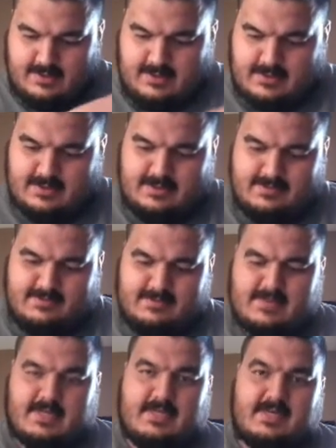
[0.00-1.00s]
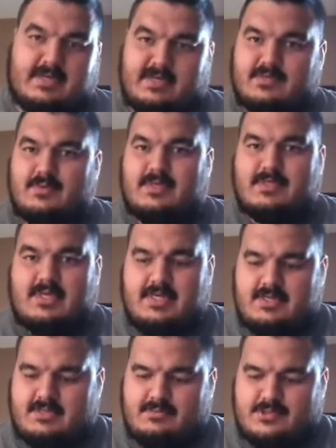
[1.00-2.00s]
and as well as
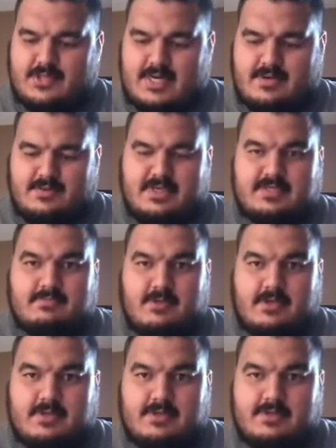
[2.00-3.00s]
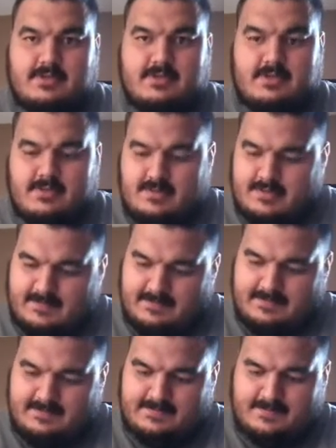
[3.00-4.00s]
getting some dry erase markers.
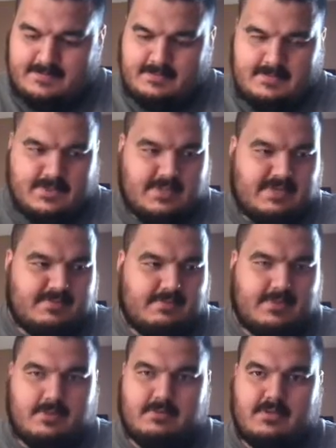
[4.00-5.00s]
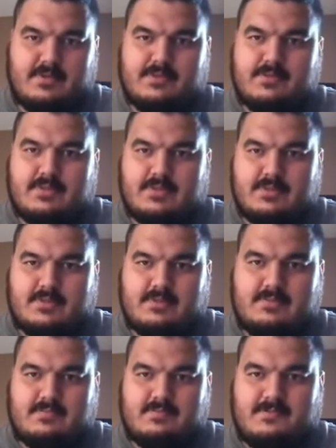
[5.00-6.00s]
You don't have to be the huge ones,
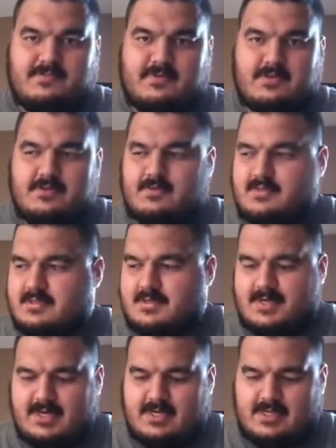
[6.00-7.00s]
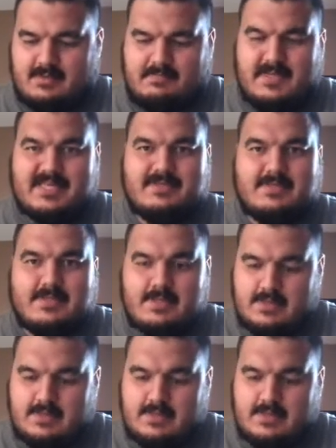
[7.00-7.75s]
prefer the ones that are kind of like pens.